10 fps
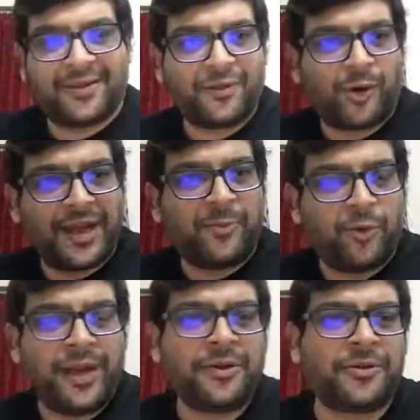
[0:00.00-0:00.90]
So what I'm
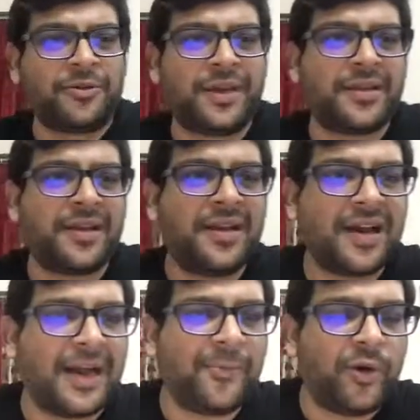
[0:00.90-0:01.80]
going to do is
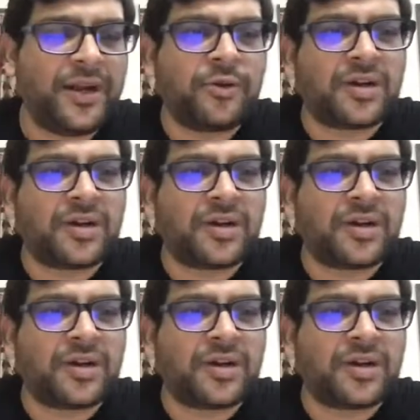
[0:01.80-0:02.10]
I'm going to